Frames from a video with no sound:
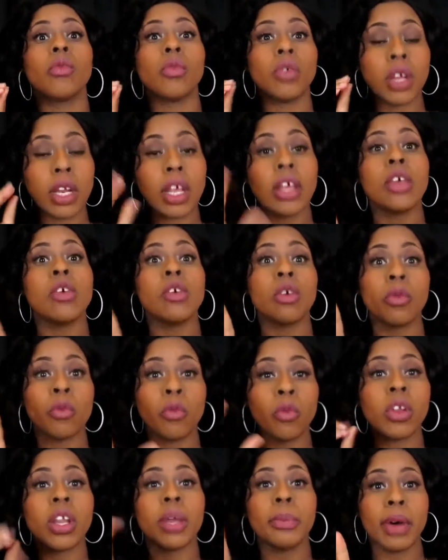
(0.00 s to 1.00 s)
you can
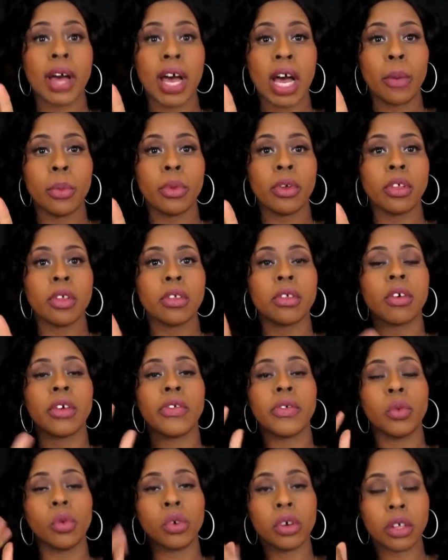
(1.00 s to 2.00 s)
really pop in. So
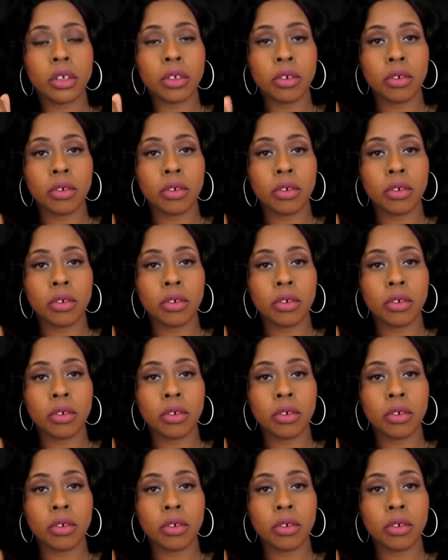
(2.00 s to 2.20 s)
if you want to